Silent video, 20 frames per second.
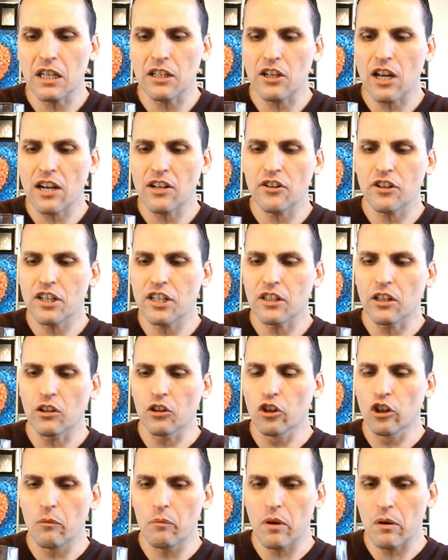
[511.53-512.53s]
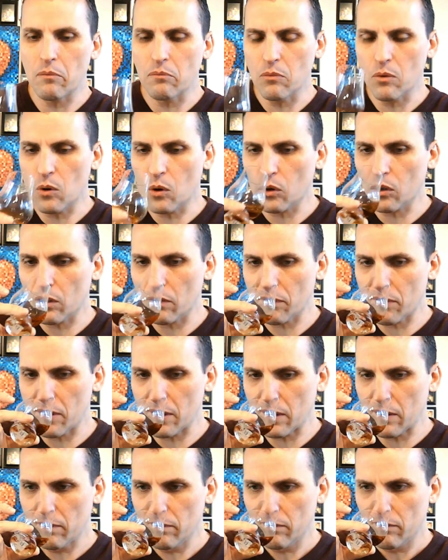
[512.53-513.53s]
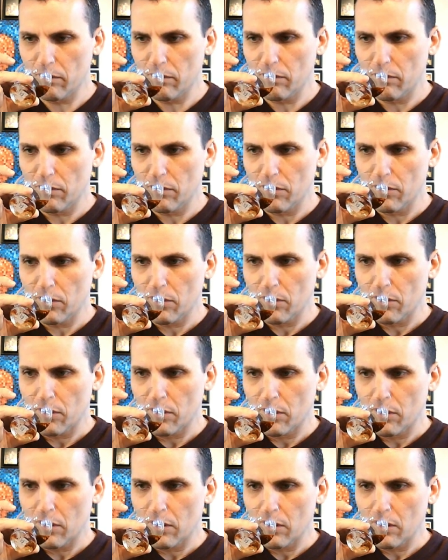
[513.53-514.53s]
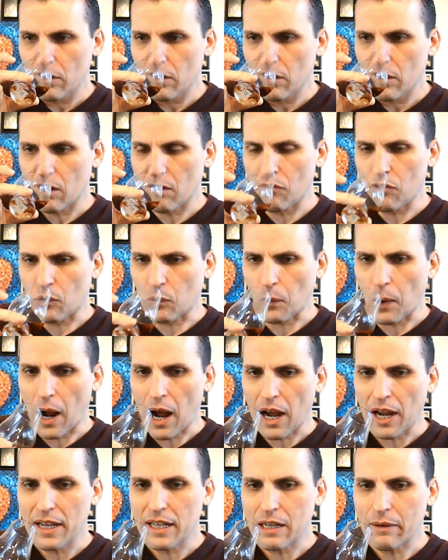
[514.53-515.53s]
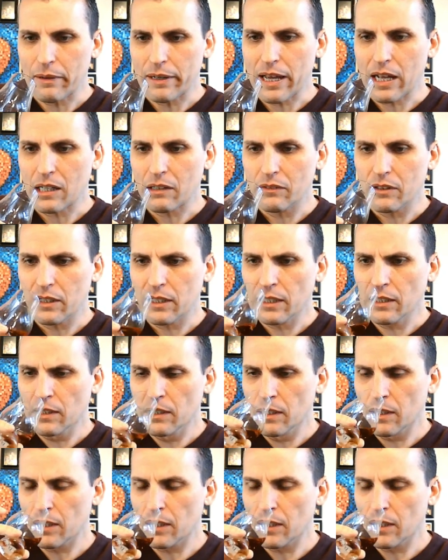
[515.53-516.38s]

and now you're getting a little bit more of the rye coming out of it.